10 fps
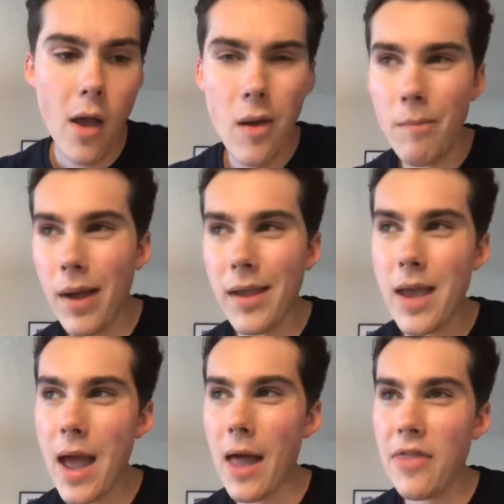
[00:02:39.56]
But
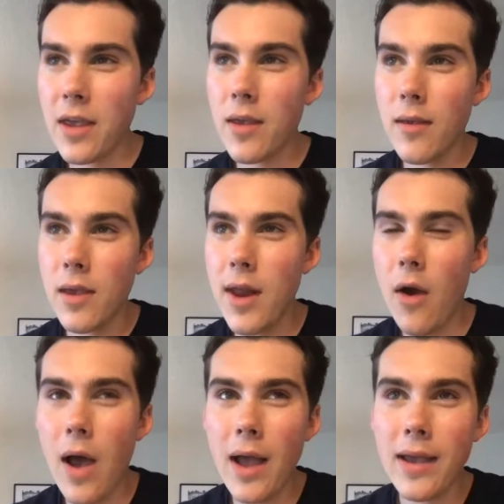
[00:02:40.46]
yeah, I think,
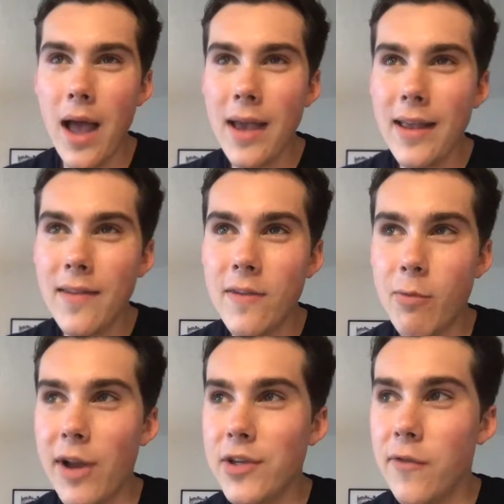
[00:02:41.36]
I get
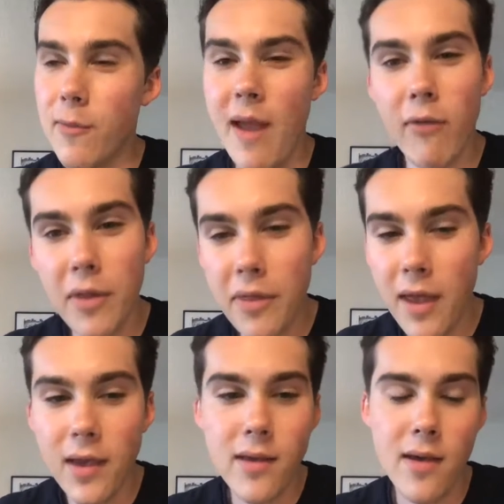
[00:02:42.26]
inspiration from
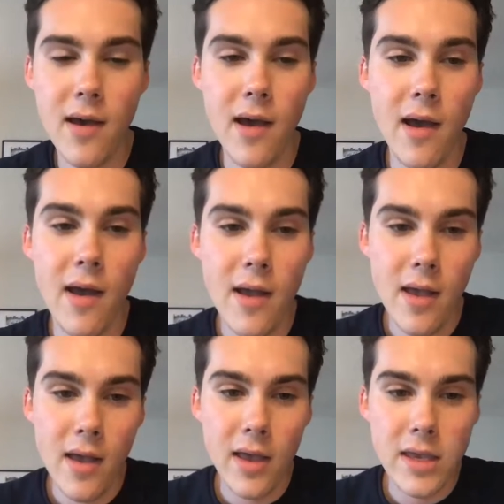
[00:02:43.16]
everything.
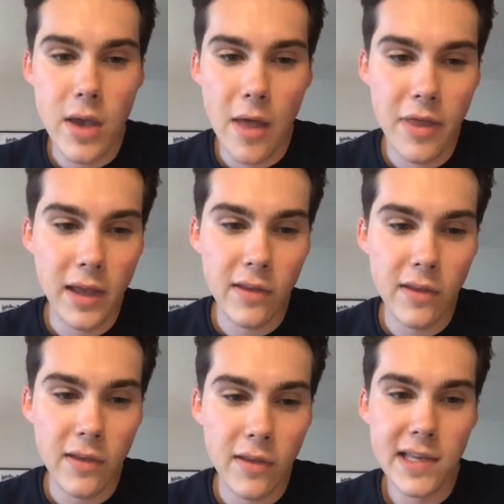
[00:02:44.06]
I think it's
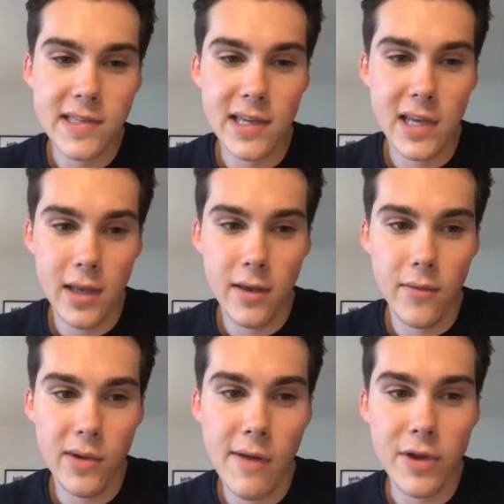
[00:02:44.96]
always good to,
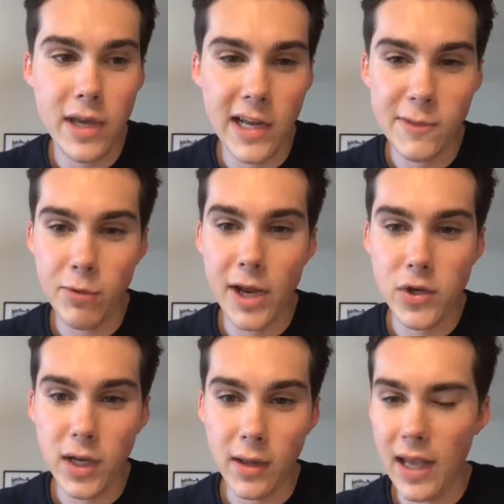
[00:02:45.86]
whenever you get
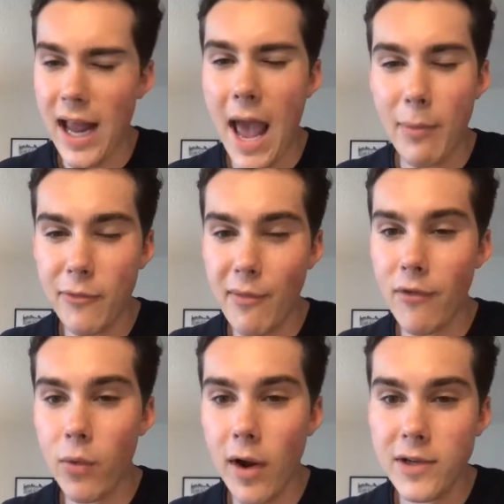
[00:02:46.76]
inspiration, it can kind of happen from
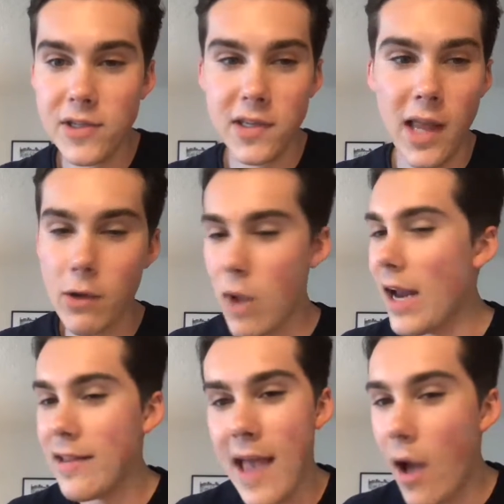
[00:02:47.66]
everywhere. It's just to like write
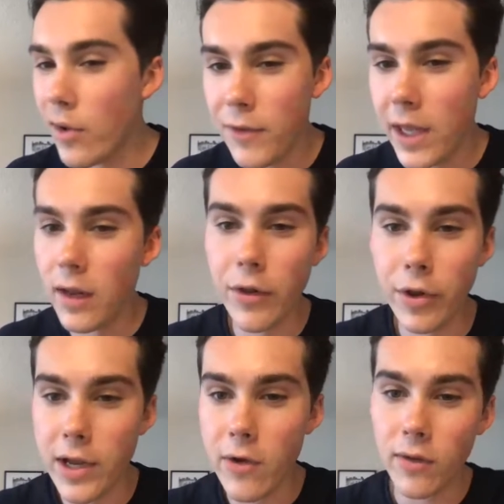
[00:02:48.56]
it down. If you get a little
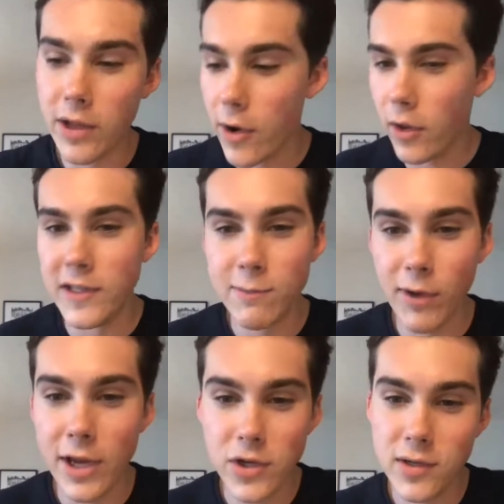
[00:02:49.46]
lyrical
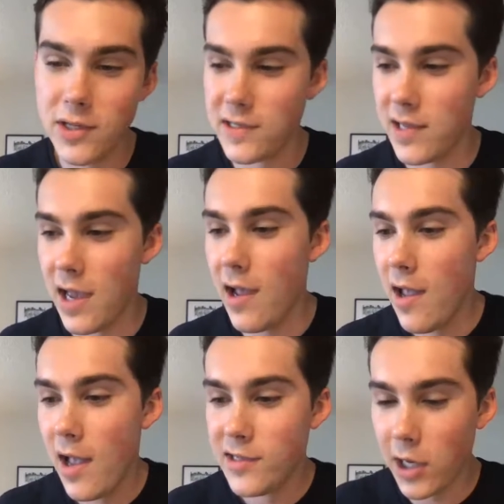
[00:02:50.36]
inspiration, just
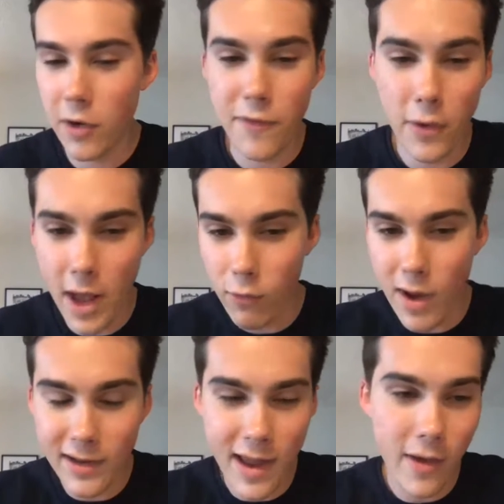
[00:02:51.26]
take your phone out,
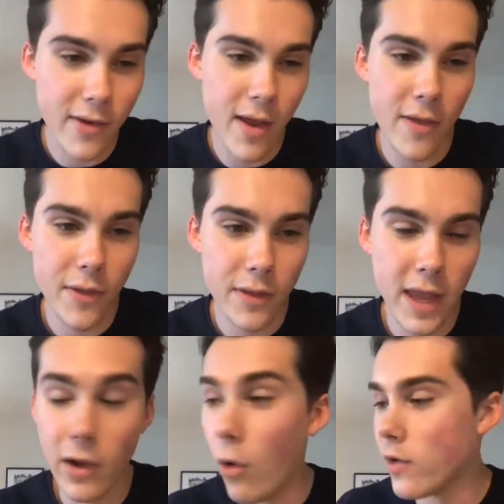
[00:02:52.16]
write down the
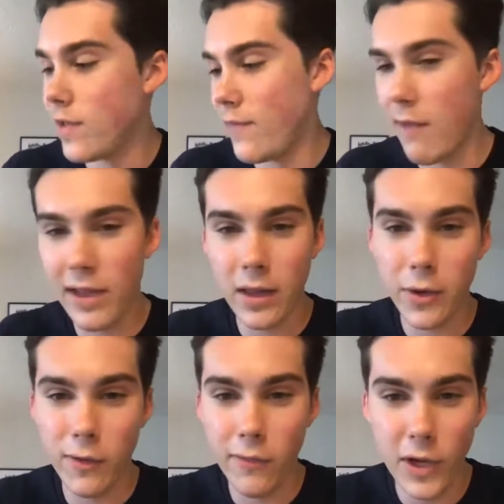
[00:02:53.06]
thing. Or if you have like a
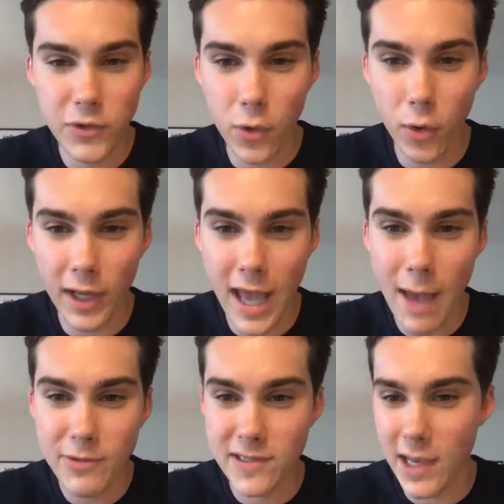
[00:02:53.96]
little voice recording
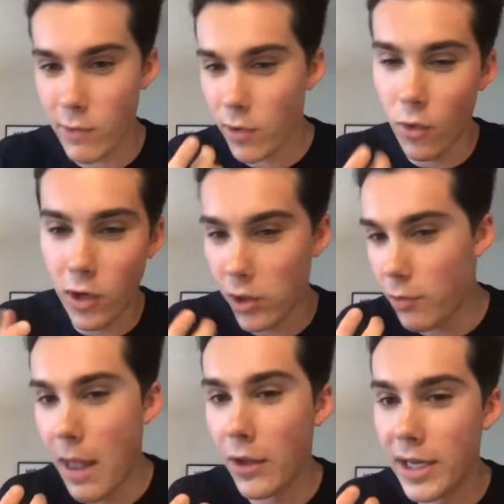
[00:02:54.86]
app, just like record a little
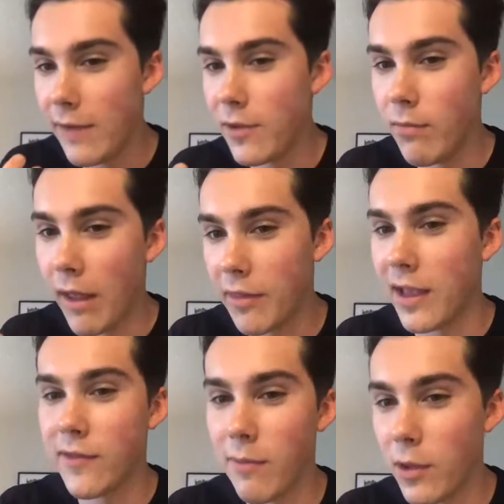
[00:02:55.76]
melody if you like think
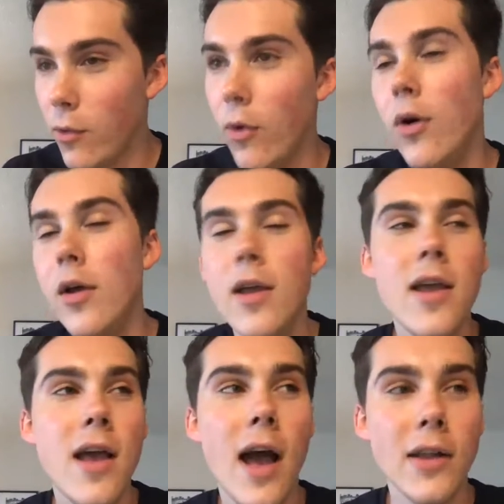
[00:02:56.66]
of something cool,
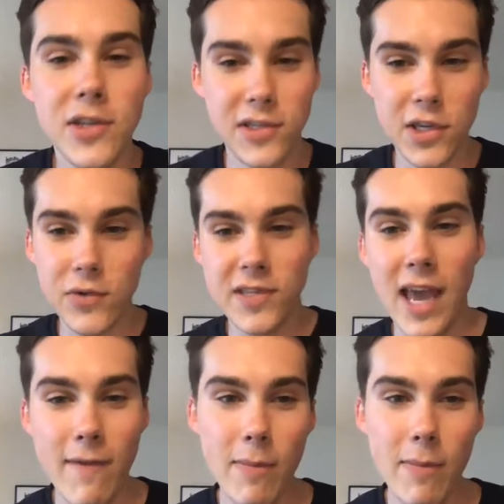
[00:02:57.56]
just so you save it.